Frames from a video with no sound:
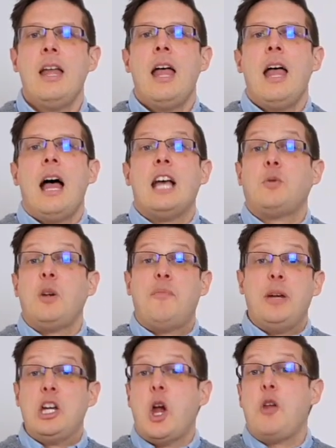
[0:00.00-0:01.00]
As we've been
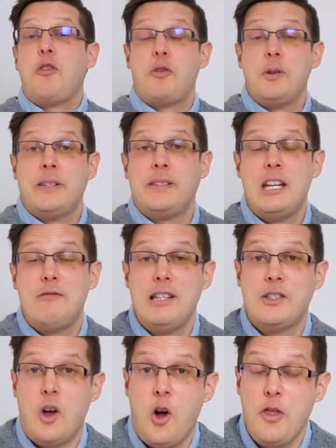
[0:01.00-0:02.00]
going through a series
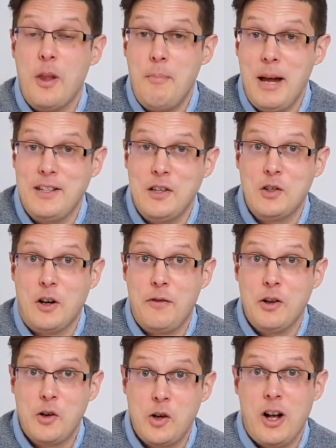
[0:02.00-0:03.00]
on the message of the
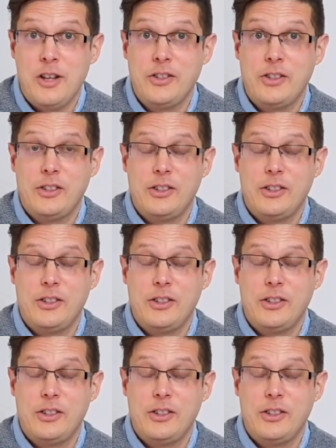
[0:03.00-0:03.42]
cross,